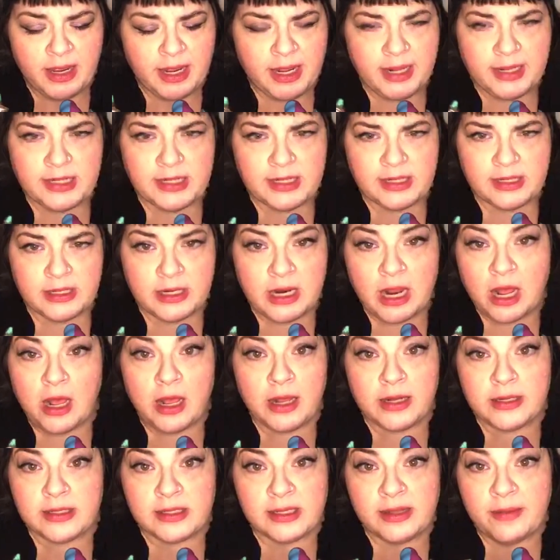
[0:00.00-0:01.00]
it's
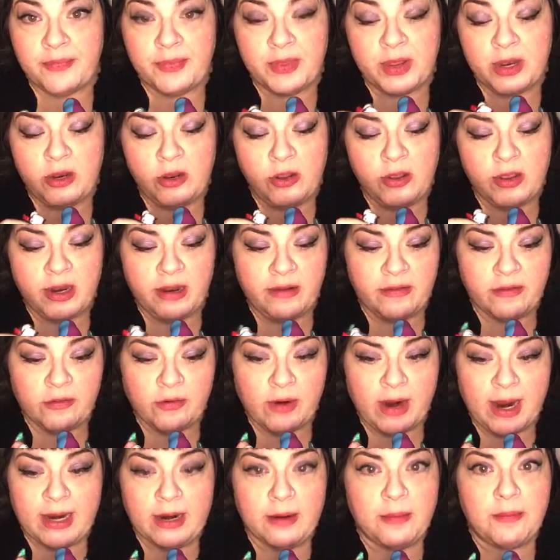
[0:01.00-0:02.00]
not something you could even
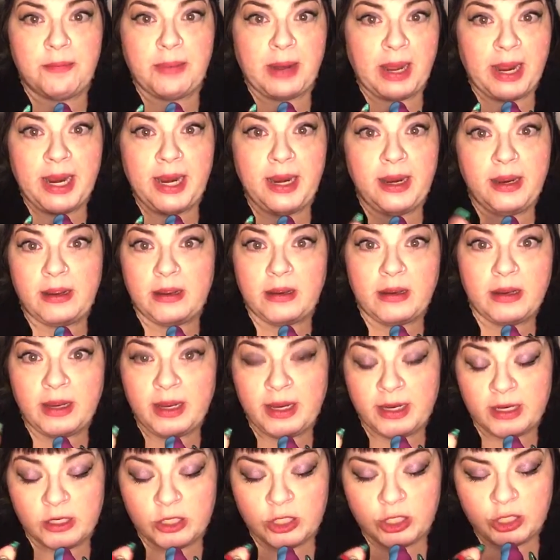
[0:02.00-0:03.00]
ride a bike
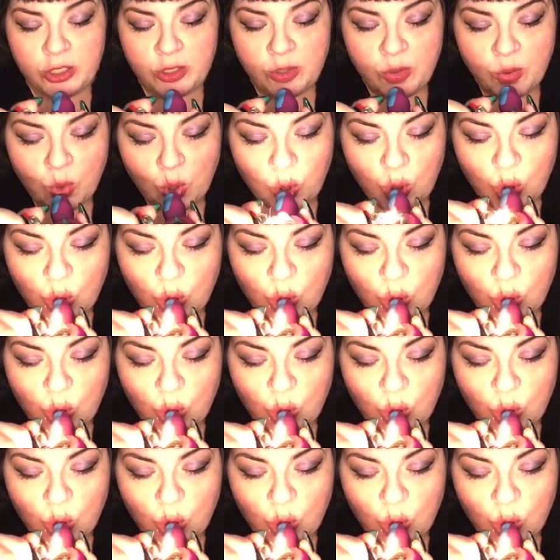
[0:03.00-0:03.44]
into.